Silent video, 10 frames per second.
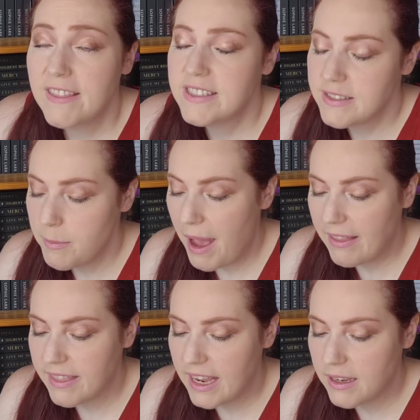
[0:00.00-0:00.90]
And this is a
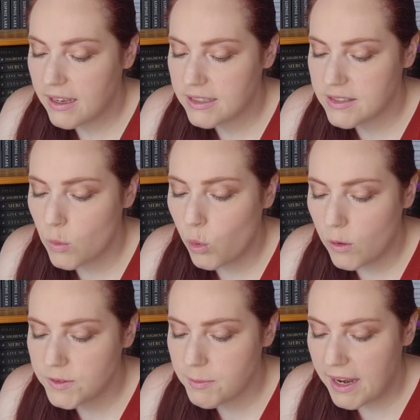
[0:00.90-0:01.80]
bad thing because the
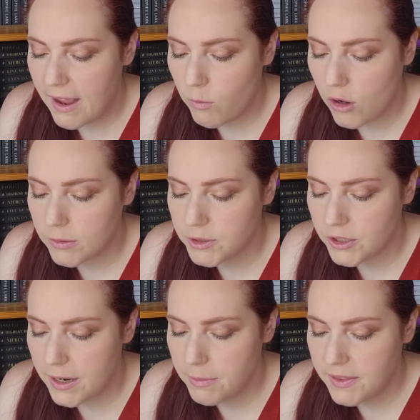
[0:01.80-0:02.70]
wolves might have welcomed her in,